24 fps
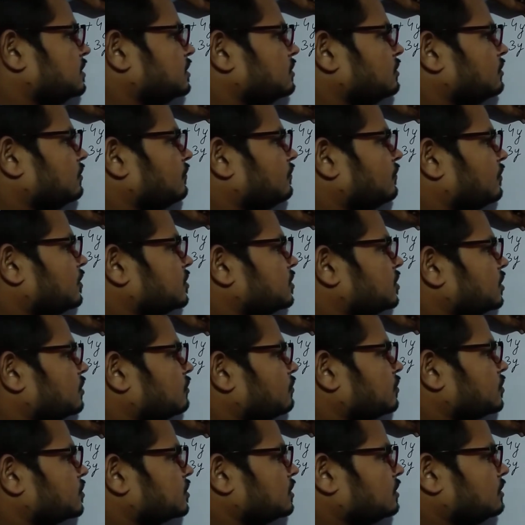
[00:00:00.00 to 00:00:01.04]
your first
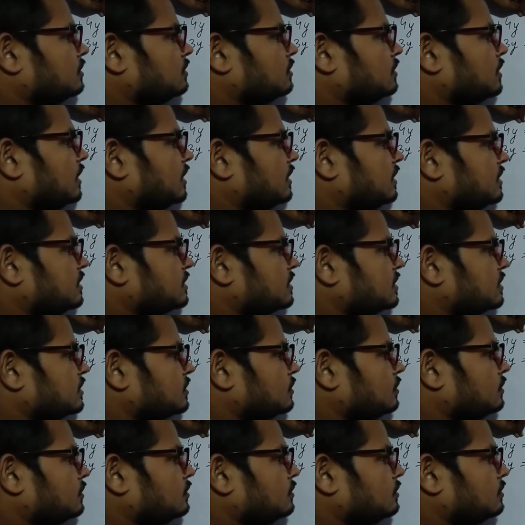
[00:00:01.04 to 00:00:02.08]
equation and this is
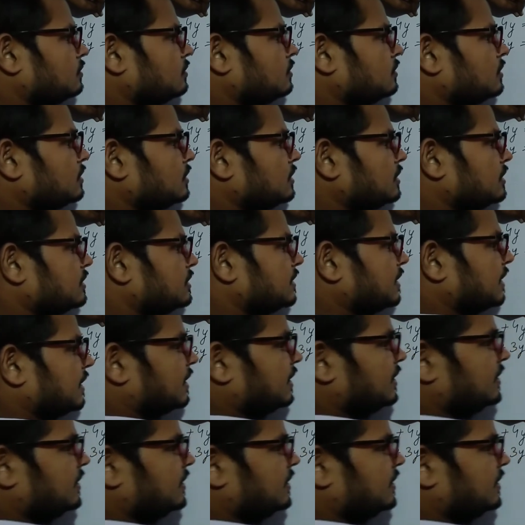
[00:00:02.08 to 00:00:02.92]
your second